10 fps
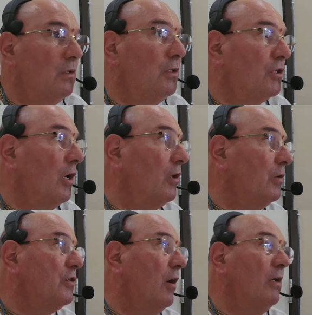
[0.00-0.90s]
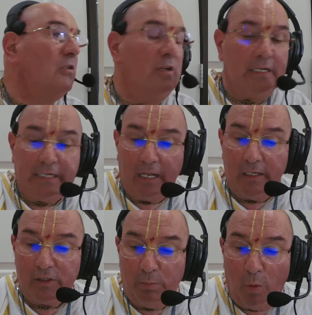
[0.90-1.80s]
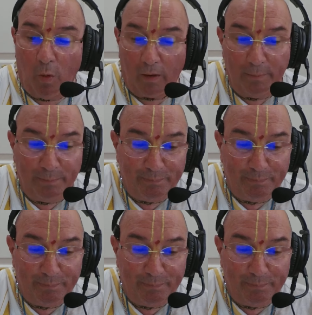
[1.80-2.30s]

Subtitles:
Shankaracharya is going to tell us more.